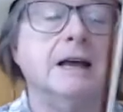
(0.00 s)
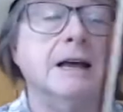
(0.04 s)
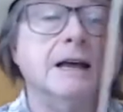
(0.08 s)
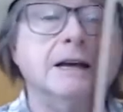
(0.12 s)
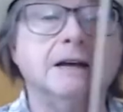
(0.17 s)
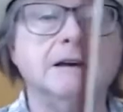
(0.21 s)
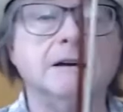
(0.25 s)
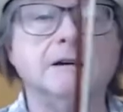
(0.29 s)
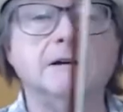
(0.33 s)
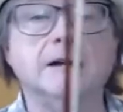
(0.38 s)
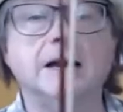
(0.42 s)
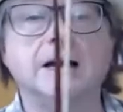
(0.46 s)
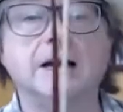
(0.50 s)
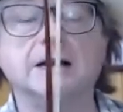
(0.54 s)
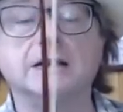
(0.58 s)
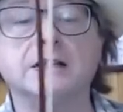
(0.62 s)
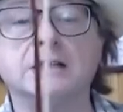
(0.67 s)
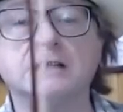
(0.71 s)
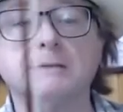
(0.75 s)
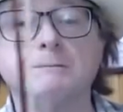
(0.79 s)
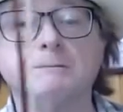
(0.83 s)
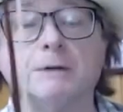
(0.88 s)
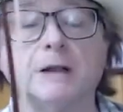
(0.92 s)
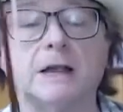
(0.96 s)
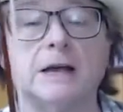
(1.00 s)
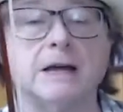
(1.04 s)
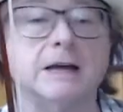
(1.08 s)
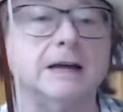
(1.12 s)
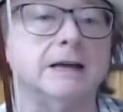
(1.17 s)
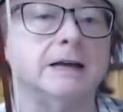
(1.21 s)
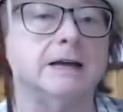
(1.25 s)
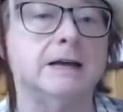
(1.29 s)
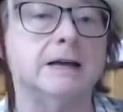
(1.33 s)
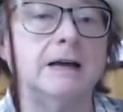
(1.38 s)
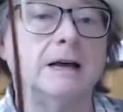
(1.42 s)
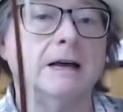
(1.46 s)
here, and let's
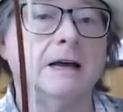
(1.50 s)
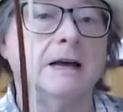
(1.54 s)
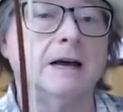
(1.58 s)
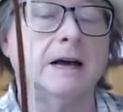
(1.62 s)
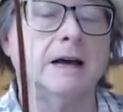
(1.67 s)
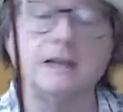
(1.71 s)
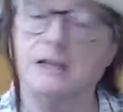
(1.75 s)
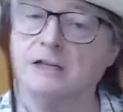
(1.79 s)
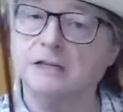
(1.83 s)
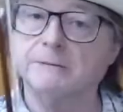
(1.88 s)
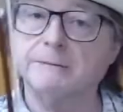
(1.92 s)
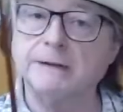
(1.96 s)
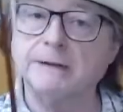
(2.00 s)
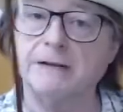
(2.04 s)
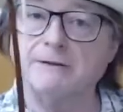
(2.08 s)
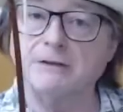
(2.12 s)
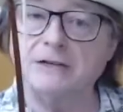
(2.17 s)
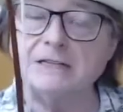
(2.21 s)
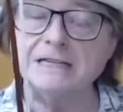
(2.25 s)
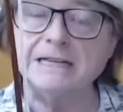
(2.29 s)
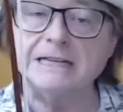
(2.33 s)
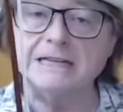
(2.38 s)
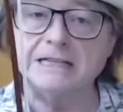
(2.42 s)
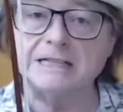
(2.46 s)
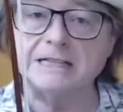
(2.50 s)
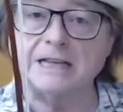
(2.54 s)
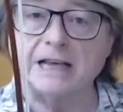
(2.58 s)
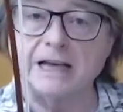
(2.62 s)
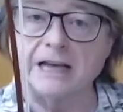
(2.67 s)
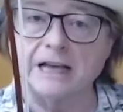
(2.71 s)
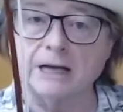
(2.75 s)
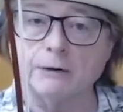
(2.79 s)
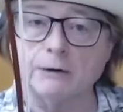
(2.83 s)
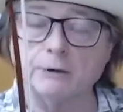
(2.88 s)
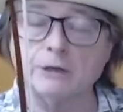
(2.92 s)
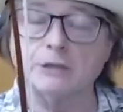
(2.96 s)
play a little bit of a D
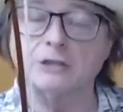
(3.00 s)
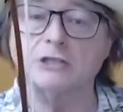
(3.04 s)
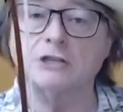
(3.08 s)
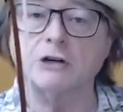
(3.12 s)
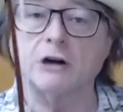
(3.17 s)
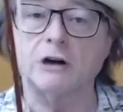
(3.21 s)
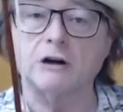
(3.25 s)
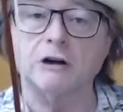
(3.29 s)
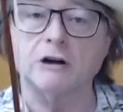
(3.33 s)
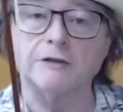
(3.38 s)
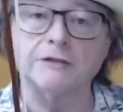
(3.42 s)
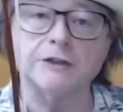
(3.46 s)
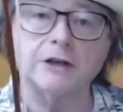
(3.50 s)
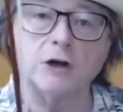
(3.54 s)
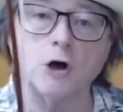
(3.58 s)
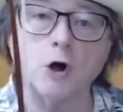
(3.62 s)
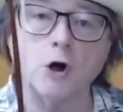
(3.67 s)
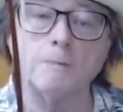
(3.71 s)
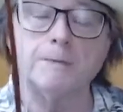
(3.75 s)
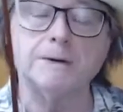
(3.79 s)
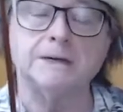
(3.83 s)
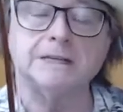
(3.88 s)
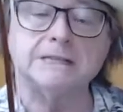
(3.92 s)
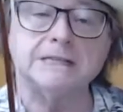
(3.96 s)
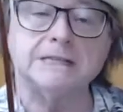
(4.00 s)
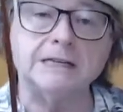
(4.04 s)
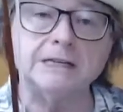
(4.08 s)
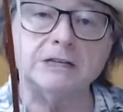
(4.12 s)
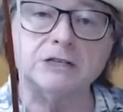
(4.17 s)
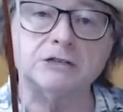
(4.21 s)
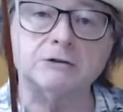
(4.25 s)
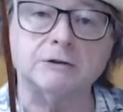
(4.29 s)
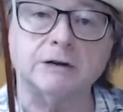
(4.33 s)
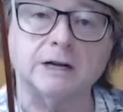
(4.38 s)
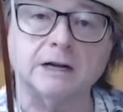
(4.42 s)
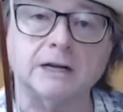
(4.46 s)
scale. We're going to start on the open D
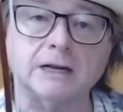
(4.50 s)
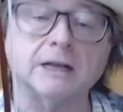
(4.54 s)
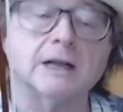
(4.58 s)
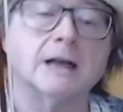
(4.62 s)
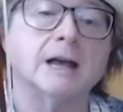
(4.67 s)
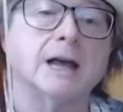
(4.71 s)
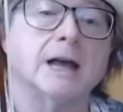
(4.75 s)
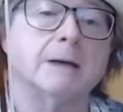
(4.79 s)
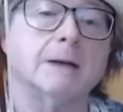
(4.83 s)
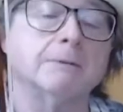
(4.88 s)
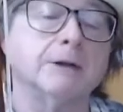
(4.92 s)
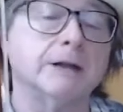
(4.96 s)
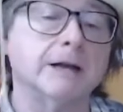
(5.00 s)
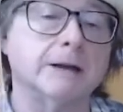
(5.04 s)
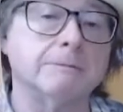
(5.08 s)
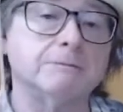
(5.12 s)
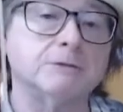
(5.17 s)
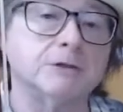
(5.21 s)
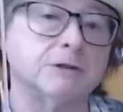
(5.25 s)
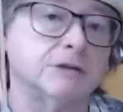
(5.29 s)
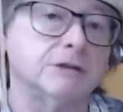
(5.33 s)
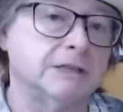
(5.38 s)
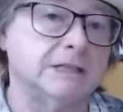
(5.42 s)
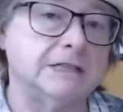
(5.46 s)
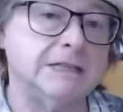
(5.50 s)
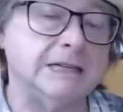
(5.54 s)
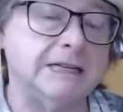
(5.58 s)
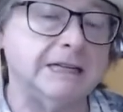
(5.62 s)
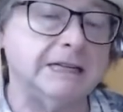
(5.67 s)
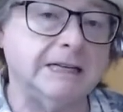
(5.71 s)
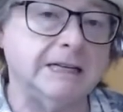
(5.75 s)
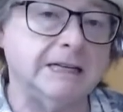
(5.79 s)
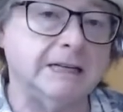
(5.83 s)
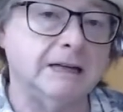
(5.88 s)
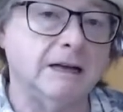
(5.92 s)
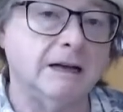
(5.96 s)
string and play up to the
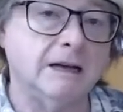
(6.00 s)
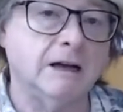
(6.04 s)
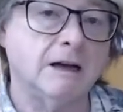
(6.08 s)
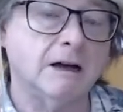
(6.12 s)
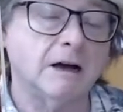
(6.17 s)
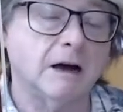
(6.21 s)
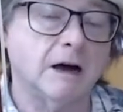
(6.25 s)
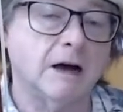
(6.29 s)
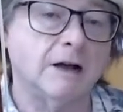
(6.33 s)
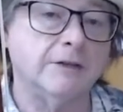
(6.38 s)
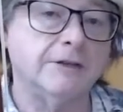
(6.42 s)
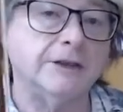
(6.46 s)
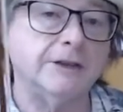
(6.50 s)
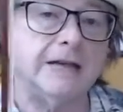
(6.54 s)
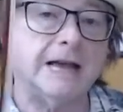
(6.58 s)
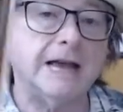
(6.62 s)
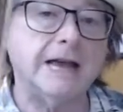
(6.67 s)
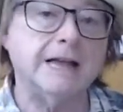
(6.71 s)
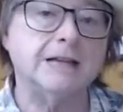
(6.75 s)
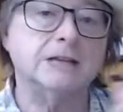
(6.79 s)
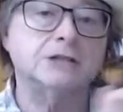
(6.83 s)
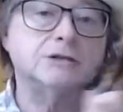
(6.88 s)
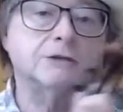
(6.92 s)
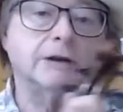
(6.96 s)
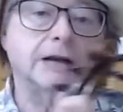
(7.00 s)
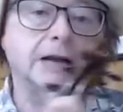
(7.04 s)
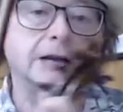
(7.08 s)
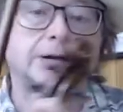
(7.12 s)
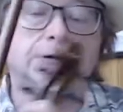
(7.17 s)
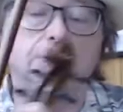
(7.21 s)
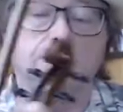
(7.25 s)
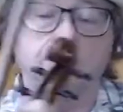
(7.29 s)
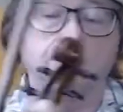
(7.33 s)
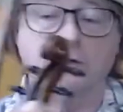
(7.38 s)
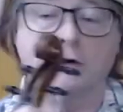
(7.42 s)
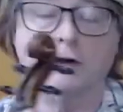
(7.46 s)
D on the A string. And
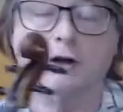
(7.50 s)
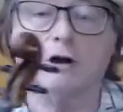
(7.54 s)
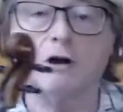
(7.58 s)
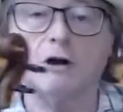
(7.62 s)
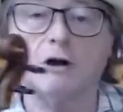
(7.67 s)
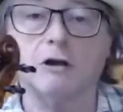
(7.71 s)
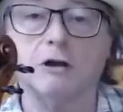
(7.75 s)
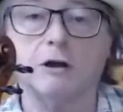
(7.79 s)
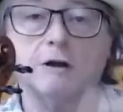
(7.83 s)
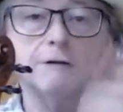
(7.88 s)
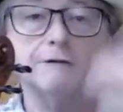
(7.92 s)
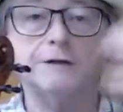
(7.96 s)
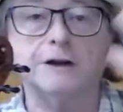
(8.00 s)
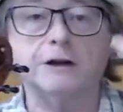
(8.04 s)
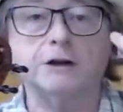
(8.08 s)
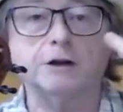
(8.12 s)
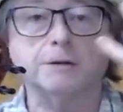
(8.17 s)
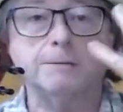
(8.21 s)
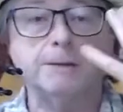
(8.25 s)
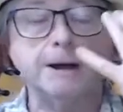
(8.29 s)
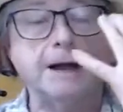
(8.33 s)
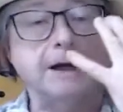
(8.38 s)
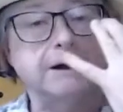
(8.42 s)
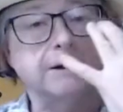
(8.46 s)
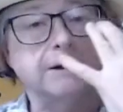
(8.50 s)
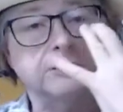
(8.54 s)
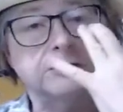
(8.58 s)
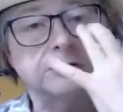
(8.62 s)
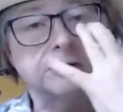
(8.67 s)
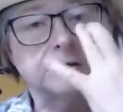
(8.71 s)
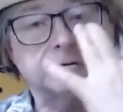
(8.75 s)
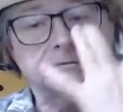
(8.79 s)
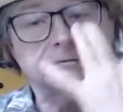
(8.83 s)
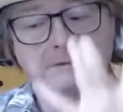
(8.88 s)
you'll recall our finger patterns.